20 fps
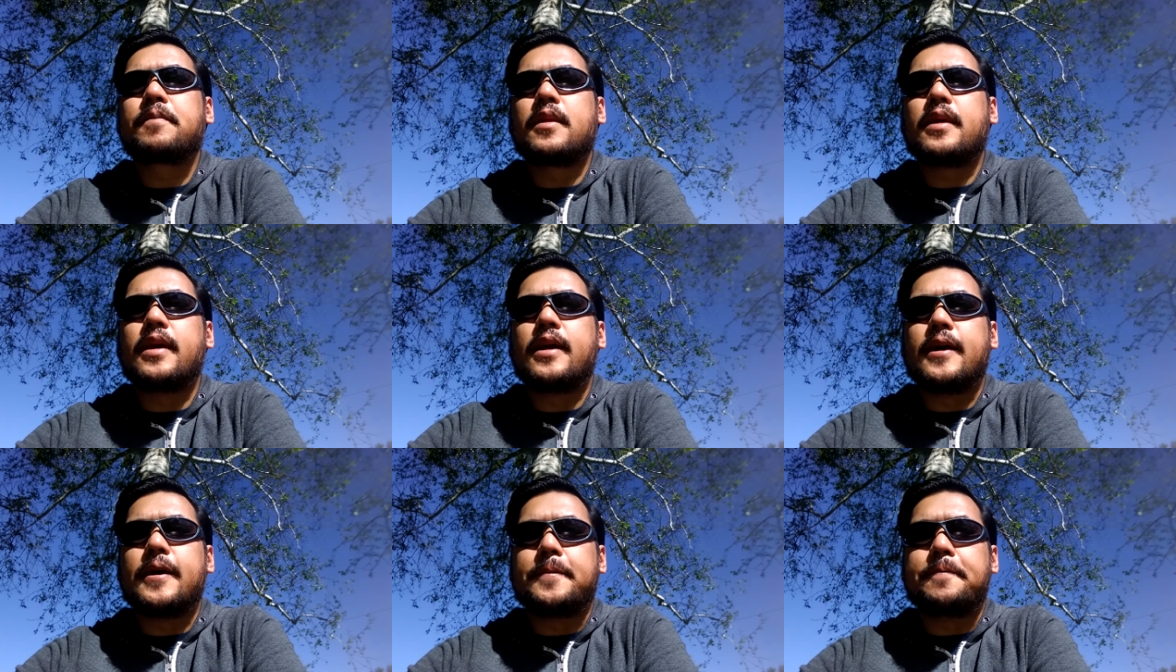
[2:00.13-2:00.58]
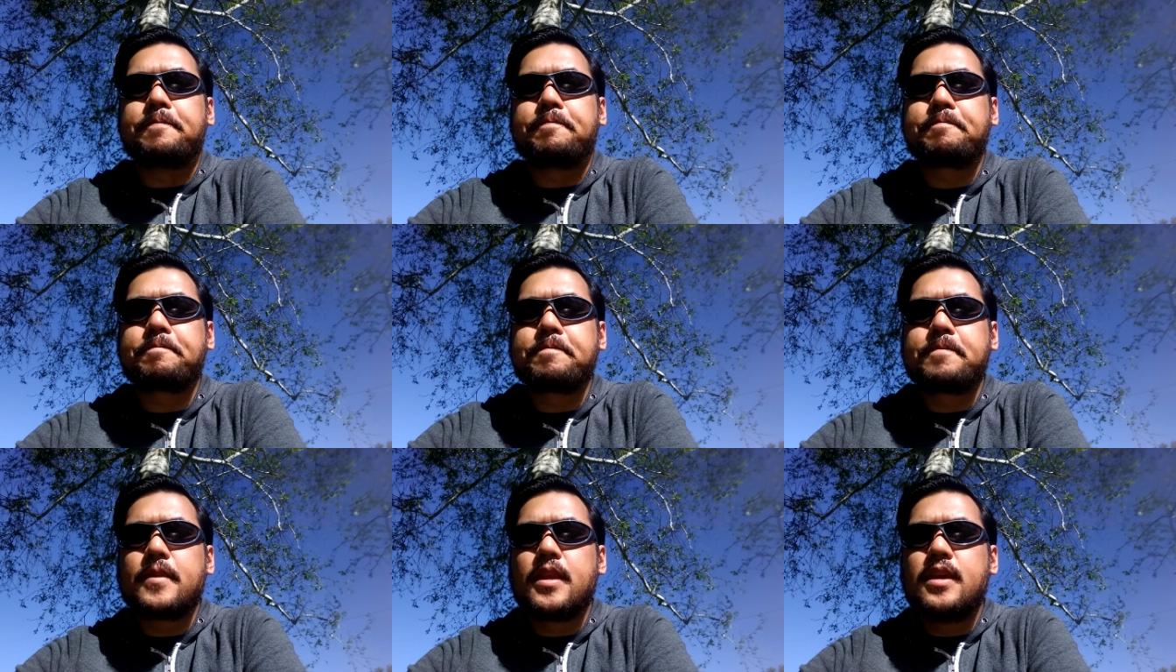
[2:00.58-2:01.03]

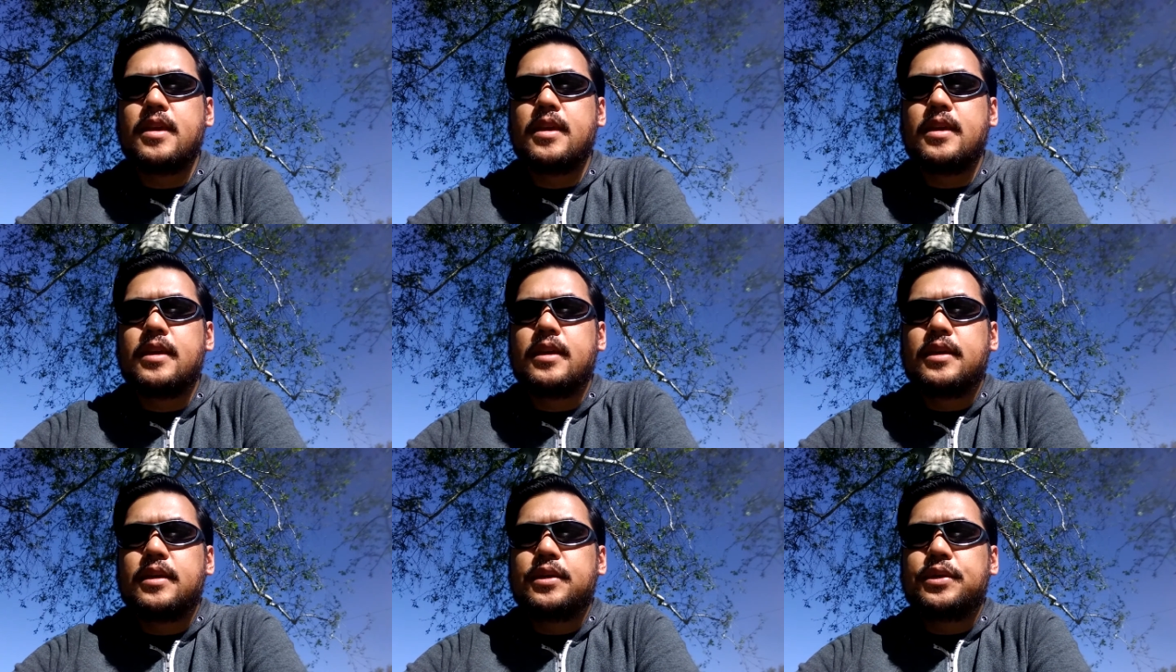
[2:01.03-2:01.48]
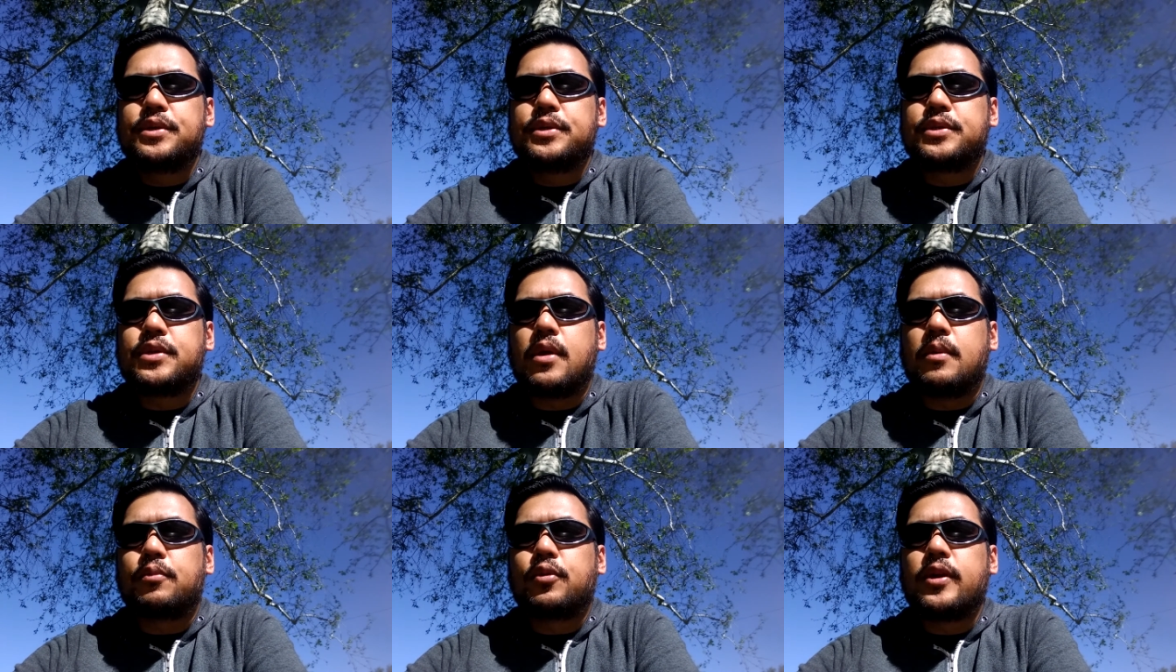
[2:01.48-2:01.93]

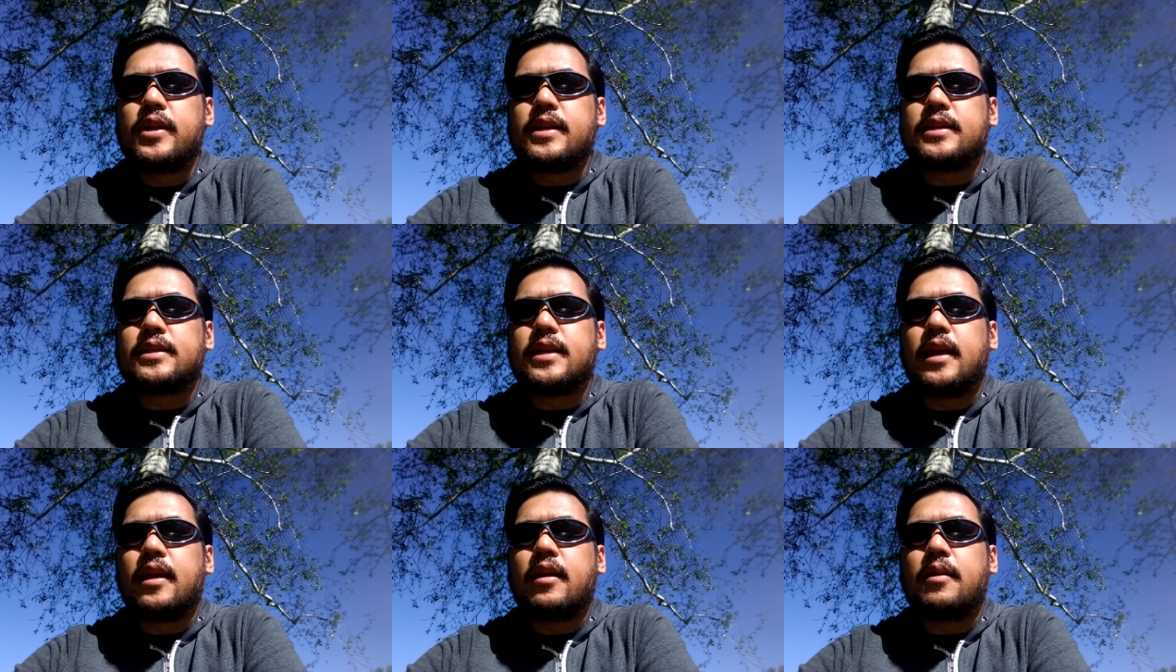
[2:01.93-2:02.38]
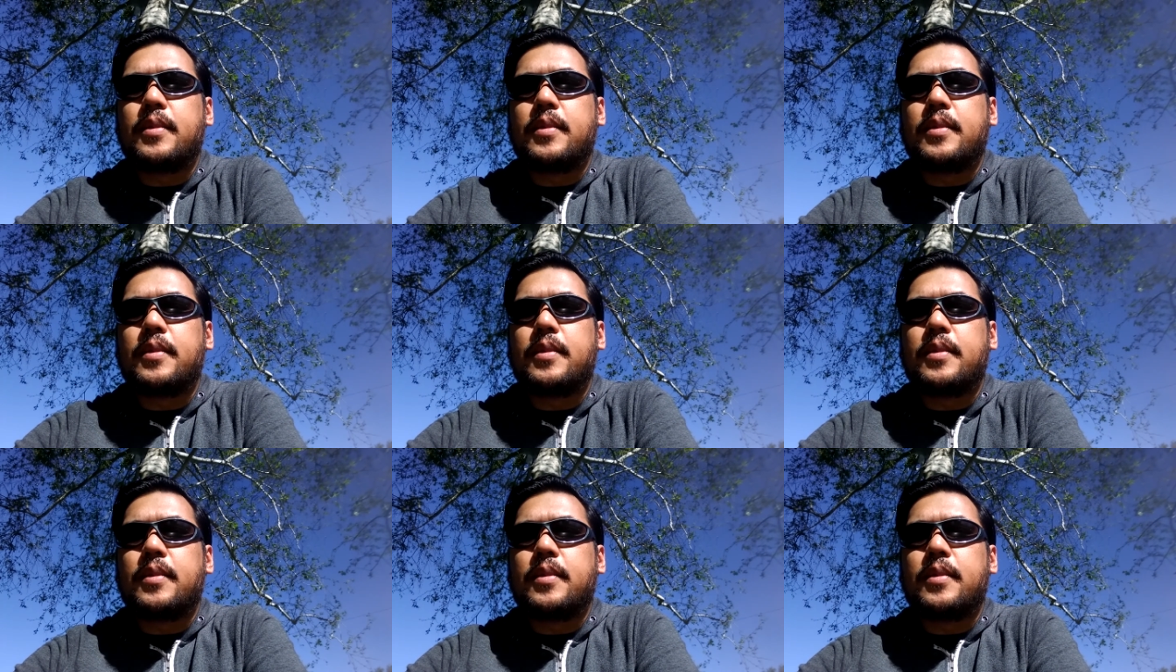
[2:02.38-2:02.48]
So I'm pretty excited